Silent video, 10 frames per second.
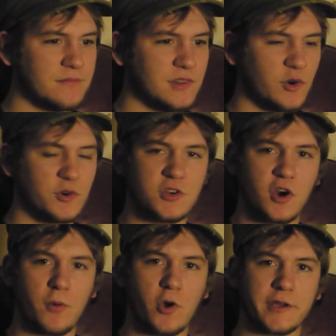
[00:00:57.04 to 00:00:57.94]
learned
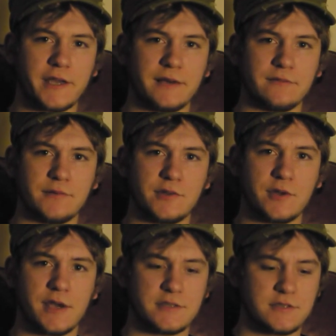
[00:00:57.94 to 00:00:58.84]
harmonica with you
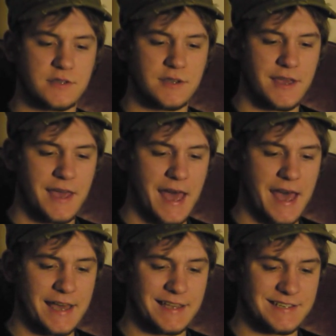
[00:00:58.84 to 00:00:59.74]
guys,
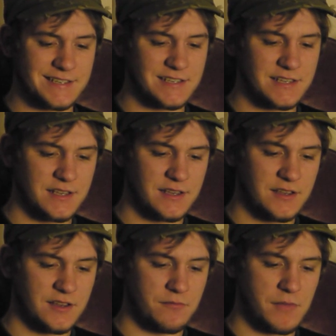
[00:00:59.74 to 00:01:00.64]
and
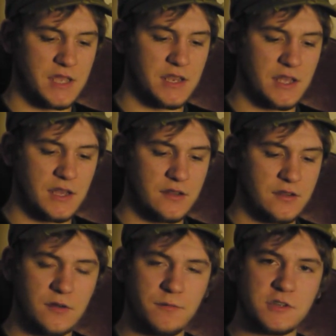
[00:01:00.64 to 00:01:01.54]
made a
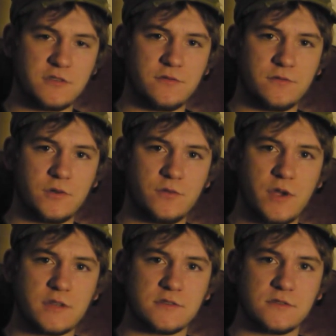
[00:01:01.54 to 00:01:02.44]
bunch of new
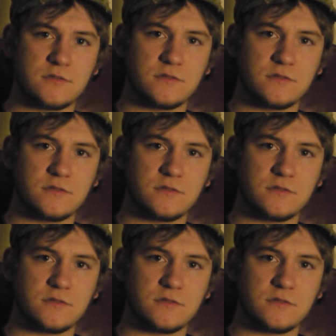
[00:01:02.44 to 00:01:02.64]
friends.